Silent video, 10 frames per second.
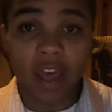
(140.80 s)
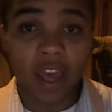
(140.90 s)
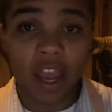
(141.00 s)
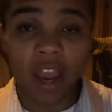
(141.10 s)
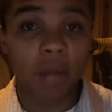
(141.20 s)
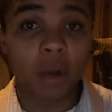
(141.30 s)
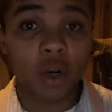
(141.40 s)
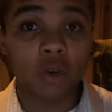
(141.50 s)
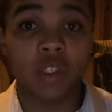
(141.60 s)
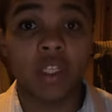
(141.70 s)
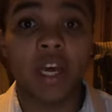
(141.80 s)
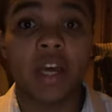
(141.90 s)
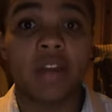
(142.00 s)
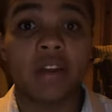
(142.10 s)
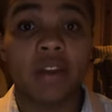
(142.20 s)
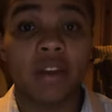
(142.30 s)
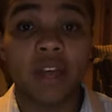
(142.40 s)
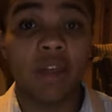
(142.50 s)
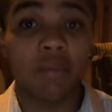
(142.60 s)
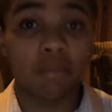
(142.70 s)
everybody knows that
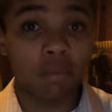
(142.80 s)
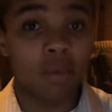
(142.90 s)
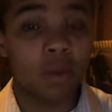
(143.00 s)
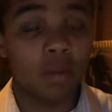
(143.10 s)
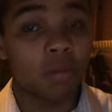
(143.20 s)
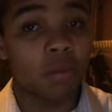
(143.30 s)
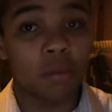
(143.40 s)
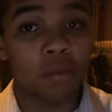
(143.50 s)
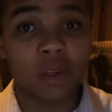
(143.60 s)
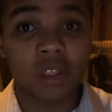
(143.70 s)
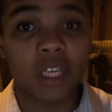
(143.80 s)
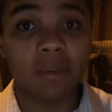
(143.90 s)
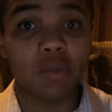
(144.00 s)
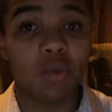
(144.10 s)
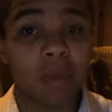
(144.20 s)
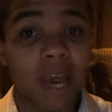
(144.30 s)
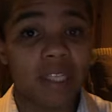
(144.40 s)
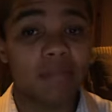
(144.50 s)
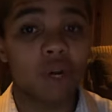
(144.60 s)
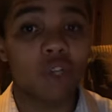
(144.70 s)
the Bulls teammates will pass
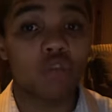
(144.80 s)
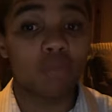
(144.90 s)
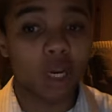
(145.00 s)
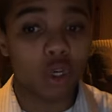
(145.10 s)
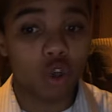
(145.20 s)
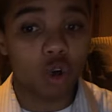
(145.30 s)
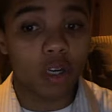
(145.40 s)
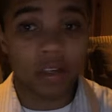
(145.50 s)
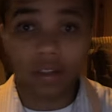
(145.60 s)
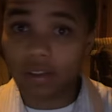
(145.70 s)
the ball to Michael Jordan.